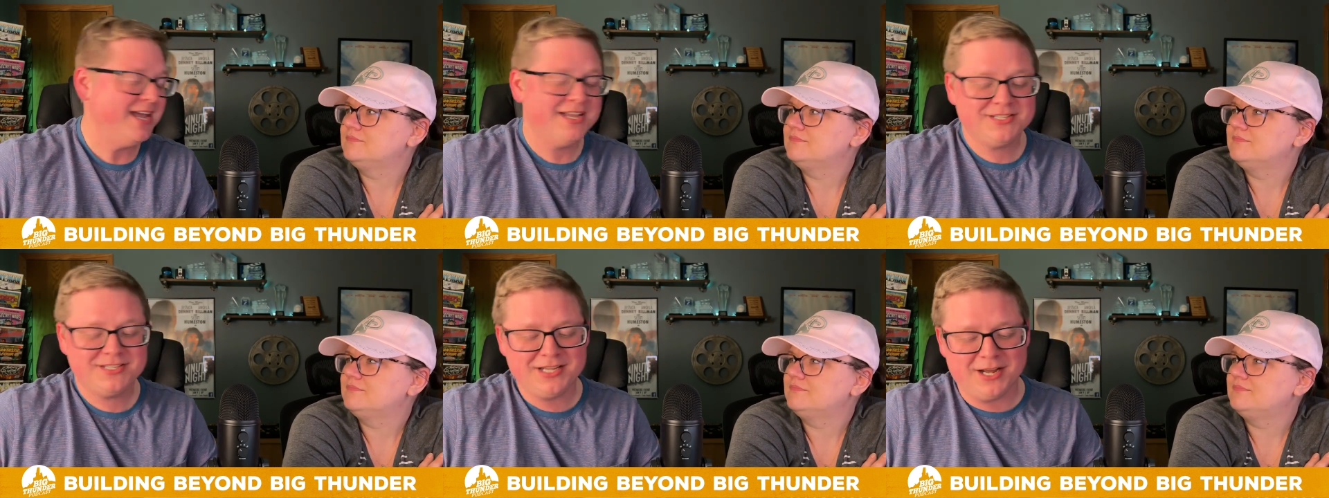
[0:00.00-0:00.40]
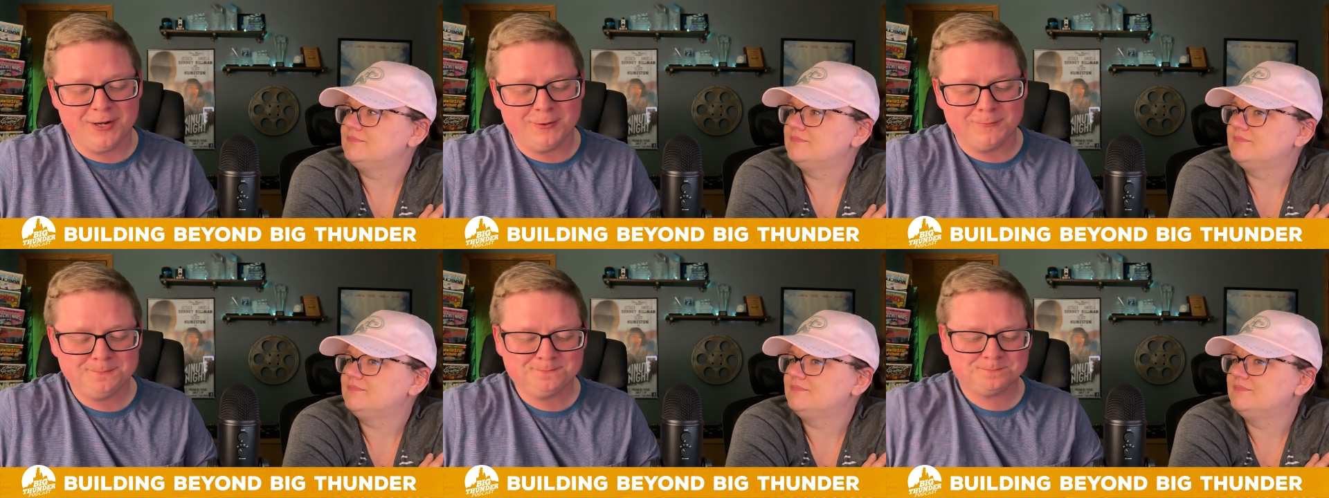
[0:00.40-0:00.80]

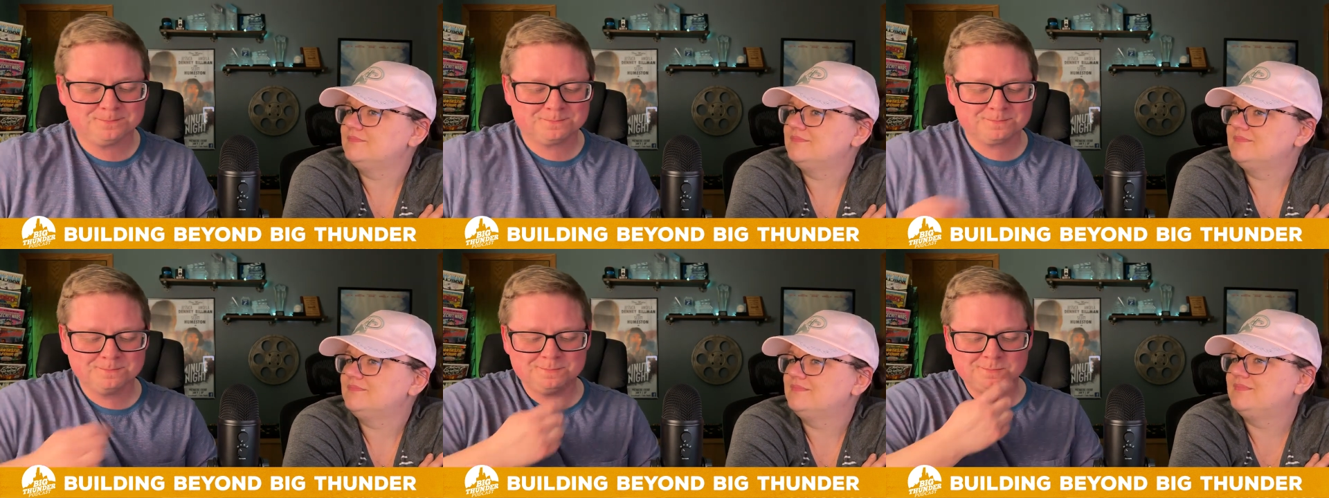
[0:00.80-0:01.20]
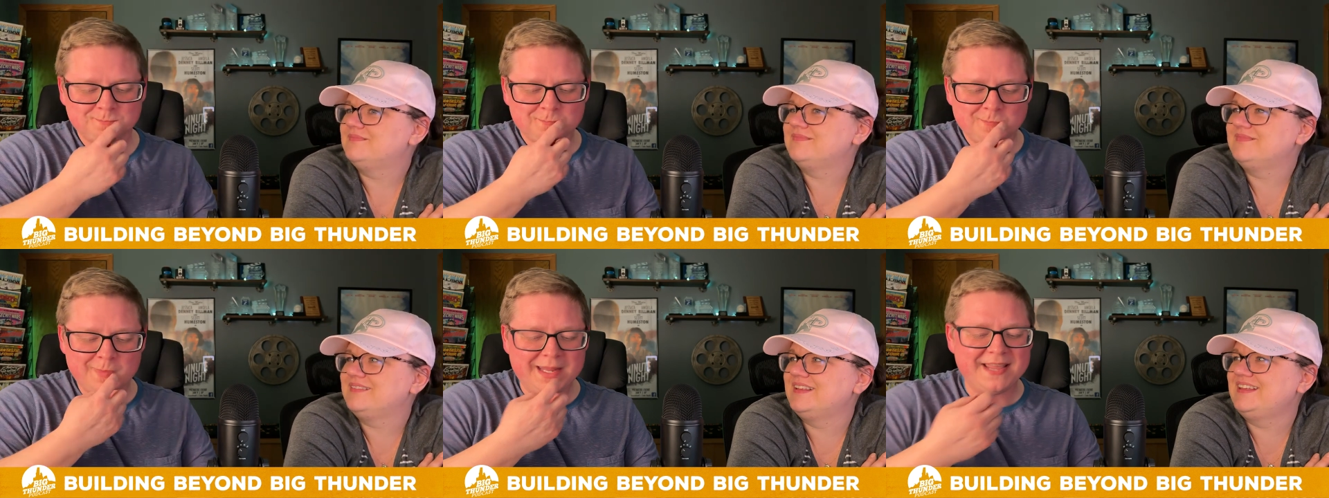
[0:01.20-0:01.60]
Speaker 1: So
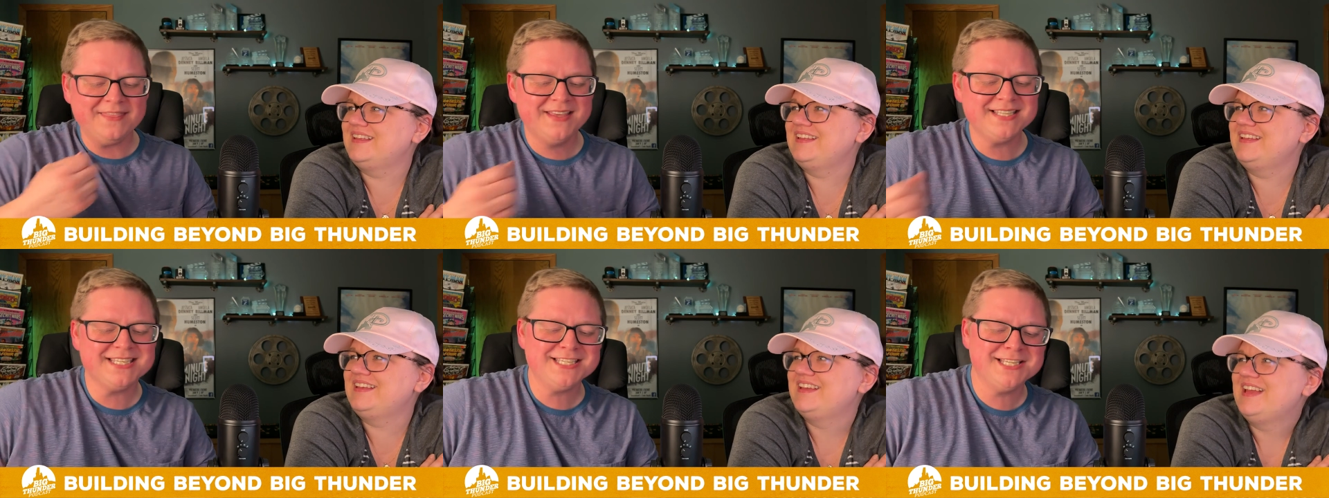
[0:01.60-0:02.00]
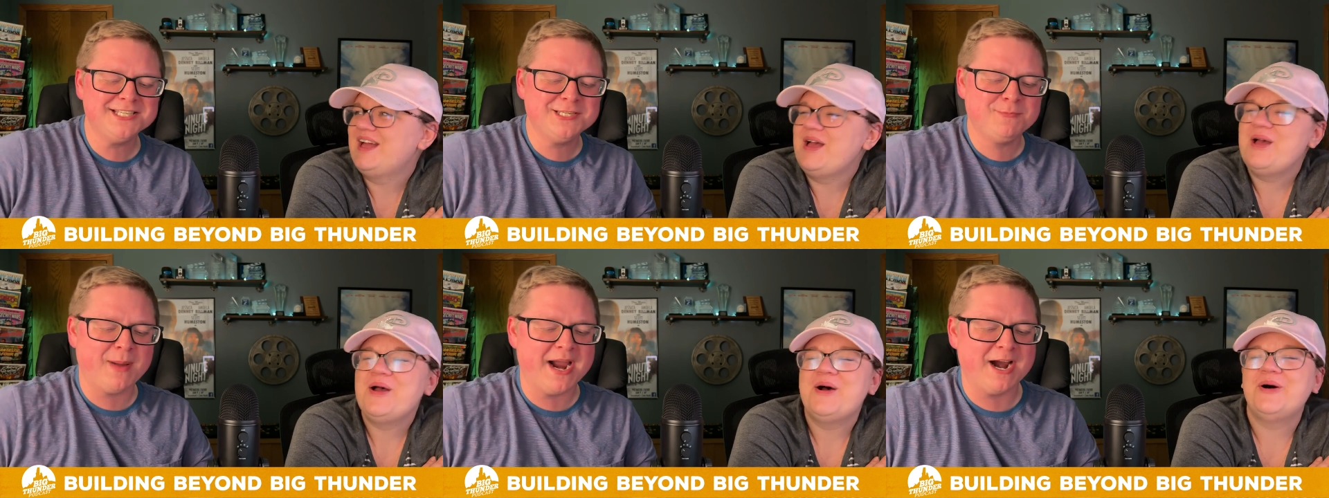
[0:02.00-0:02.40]
this is
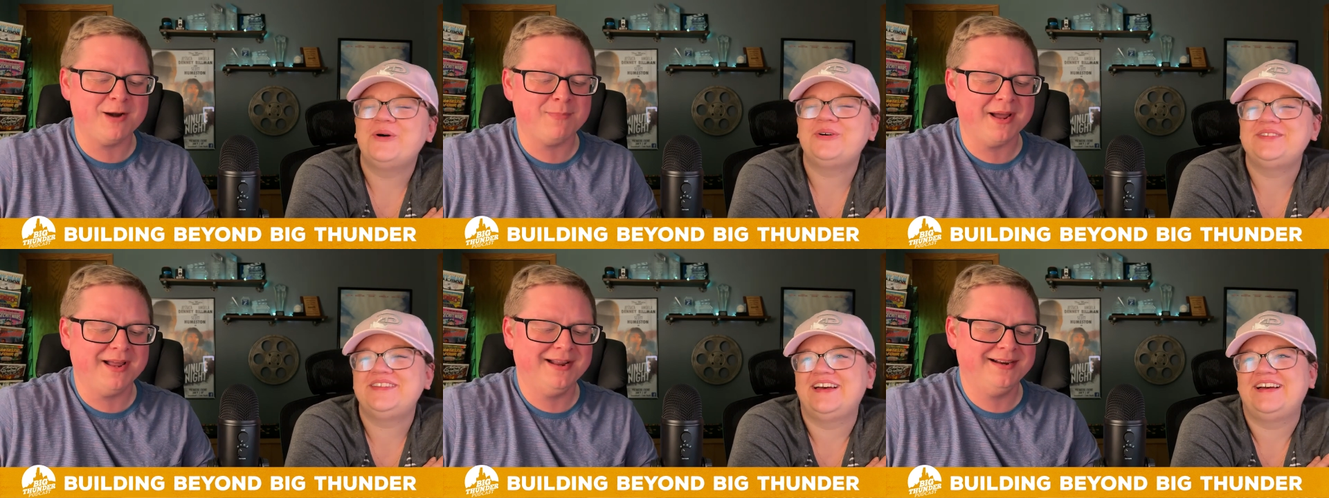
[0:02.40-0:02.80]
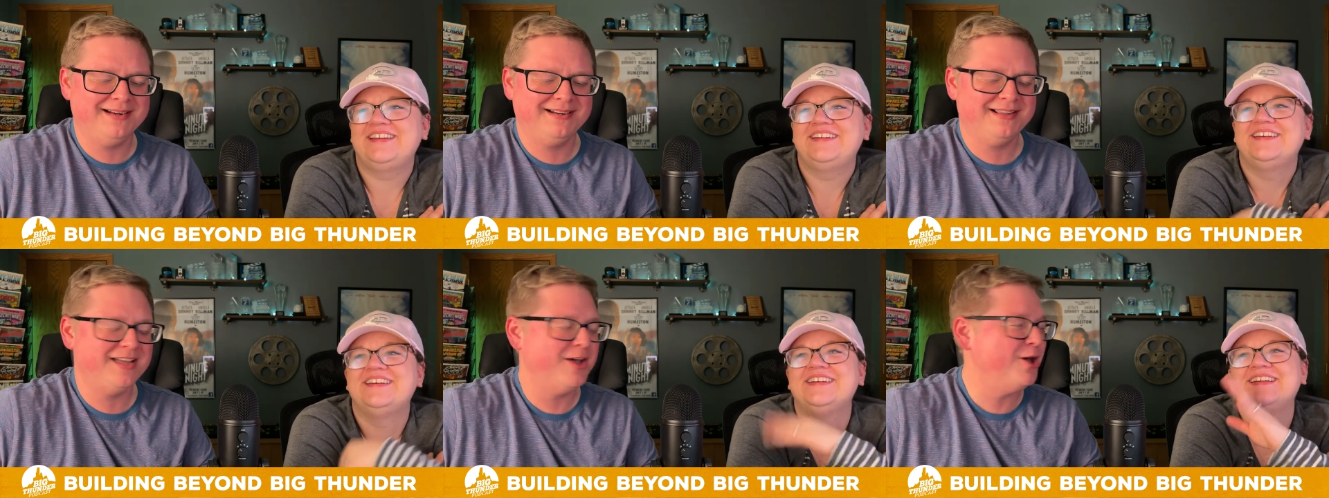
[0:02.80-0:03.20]
inspired Hold by on.
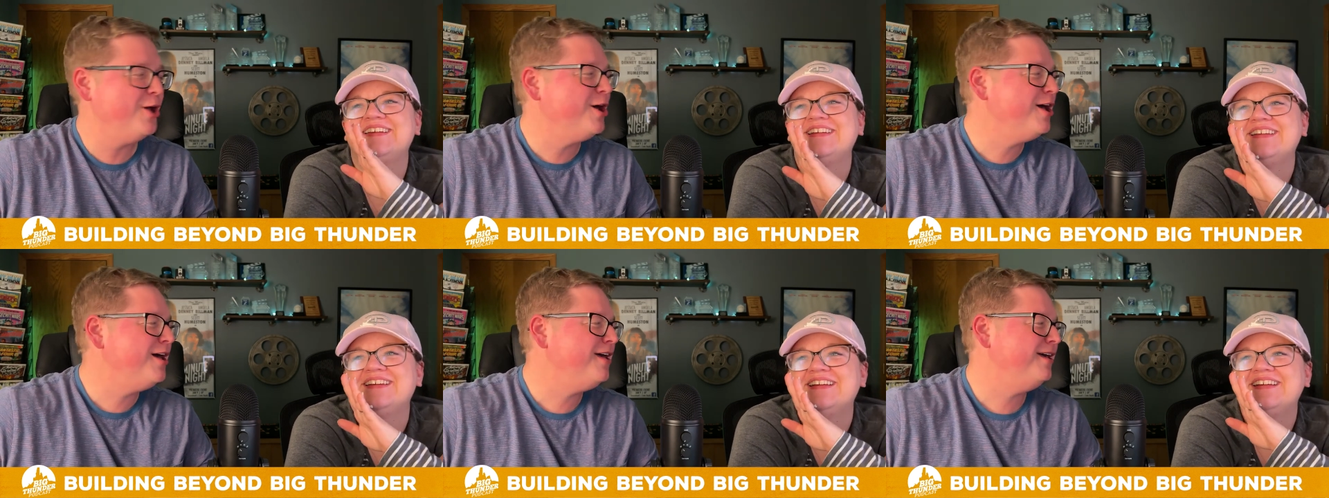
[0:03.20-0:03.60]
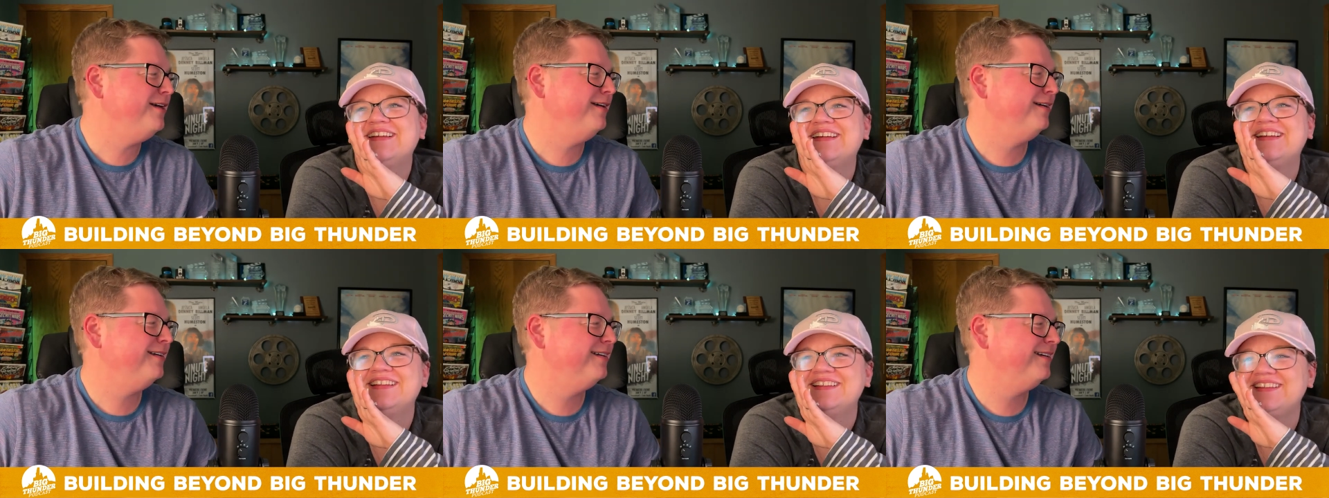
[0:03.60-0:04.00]
Uh
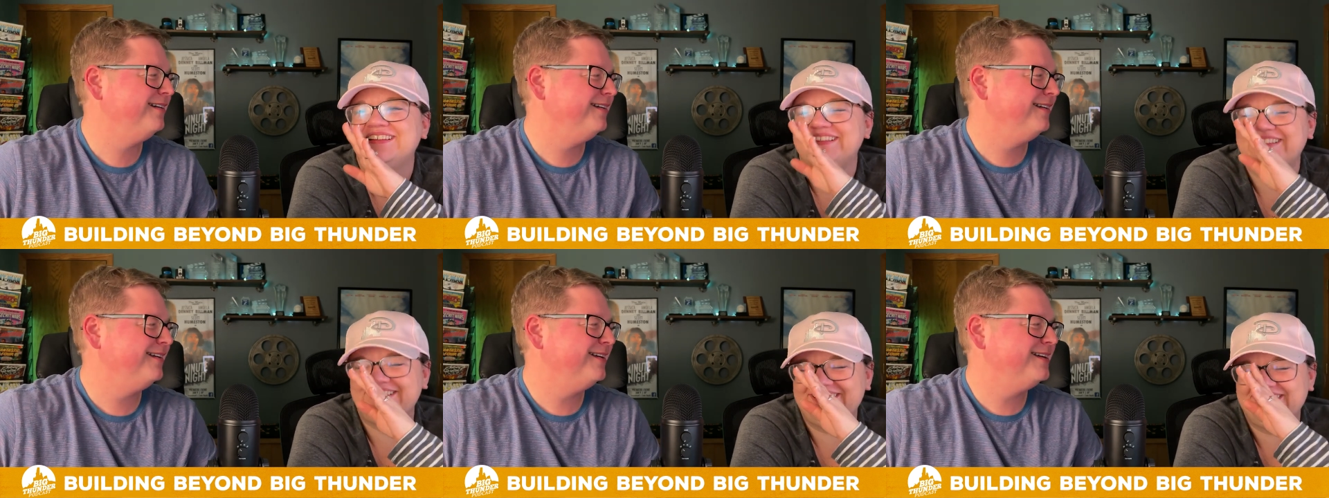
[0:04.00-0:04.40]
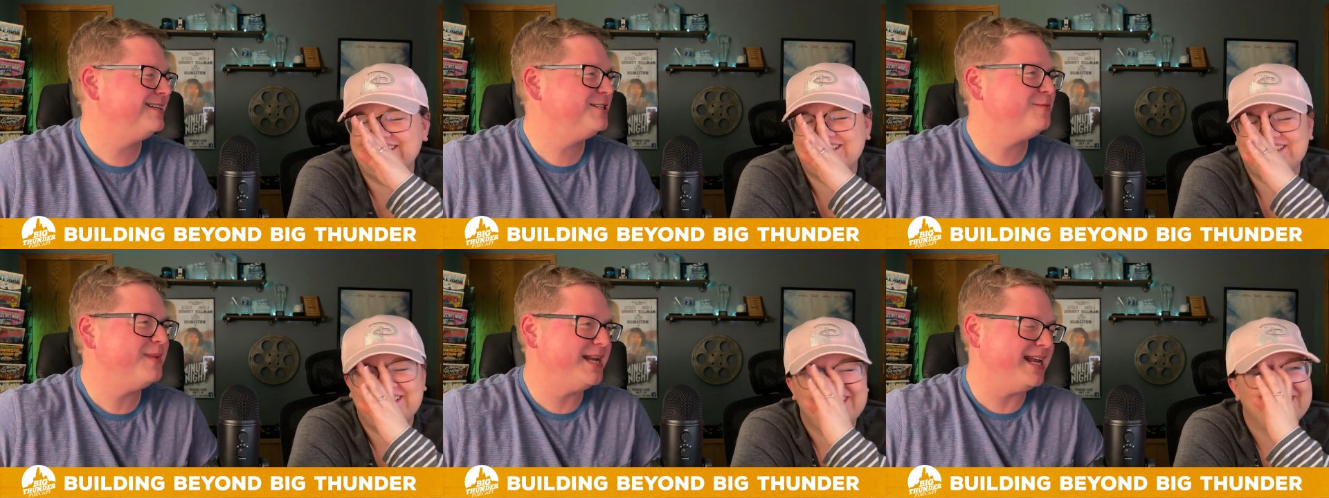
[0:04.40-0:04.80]

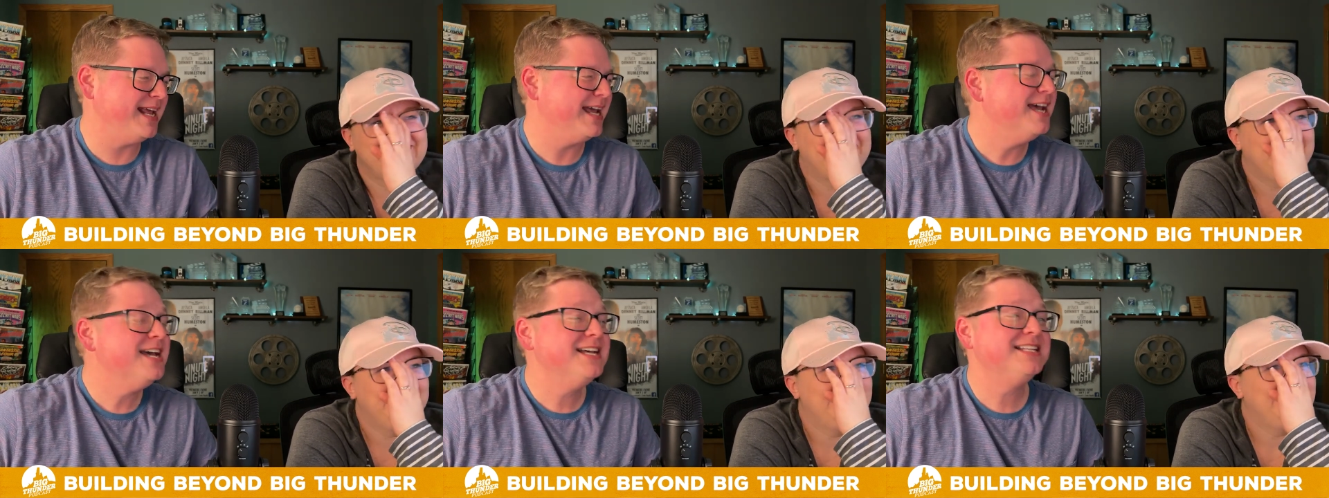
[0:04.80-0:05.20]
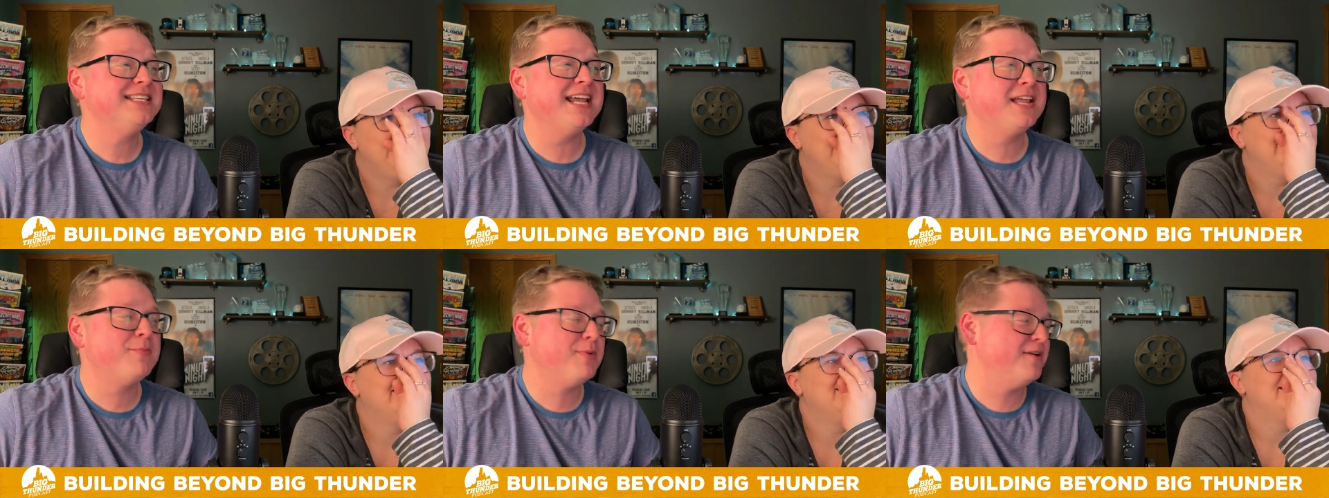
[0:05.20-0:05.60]
Do Mini. It's
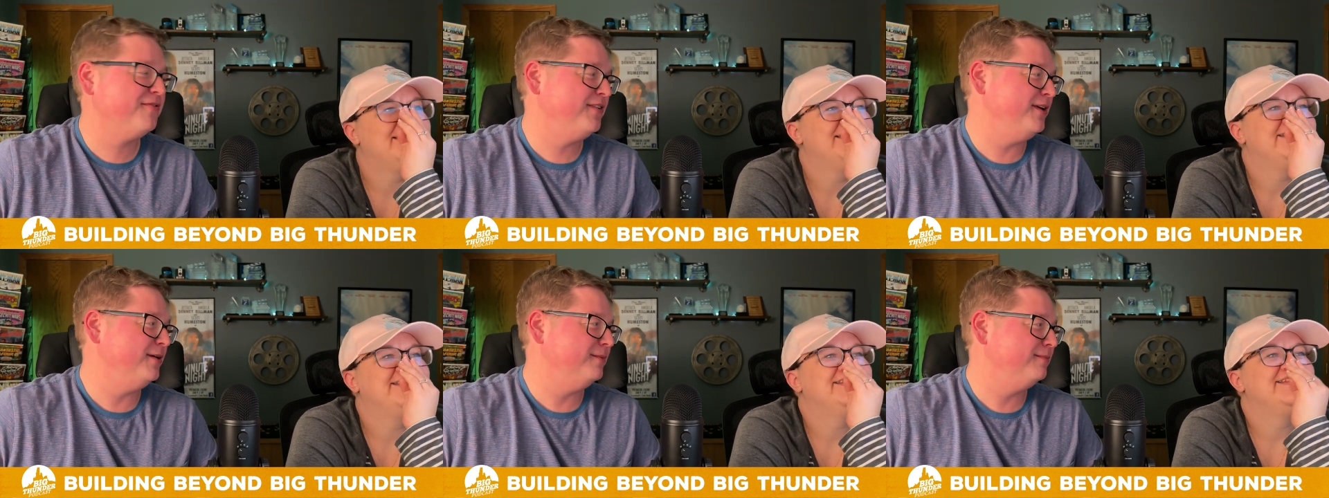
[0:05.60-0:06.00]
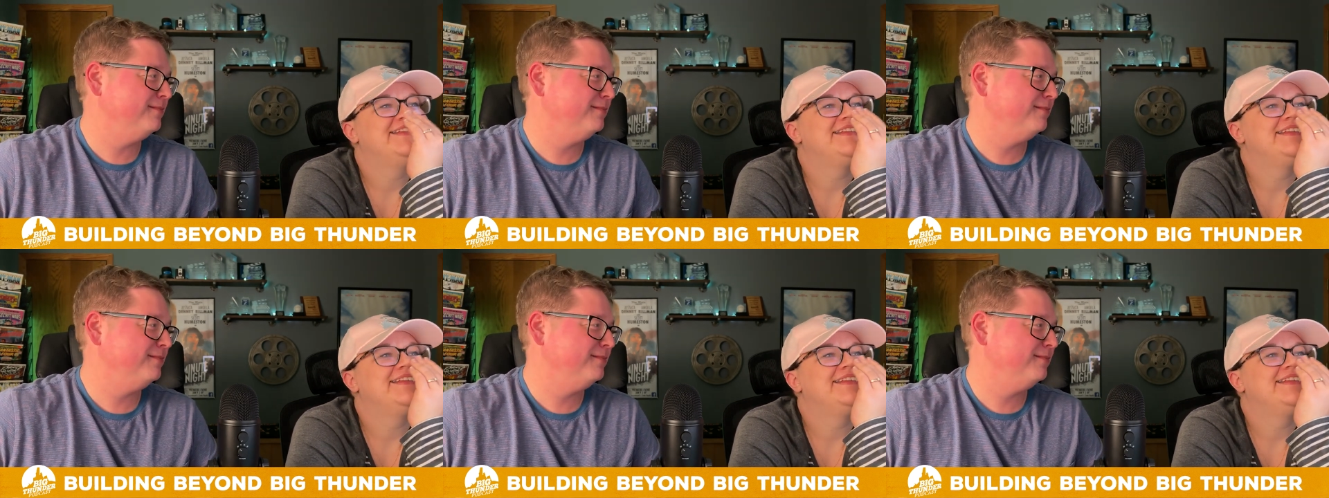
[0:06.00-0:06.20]
like a perfume.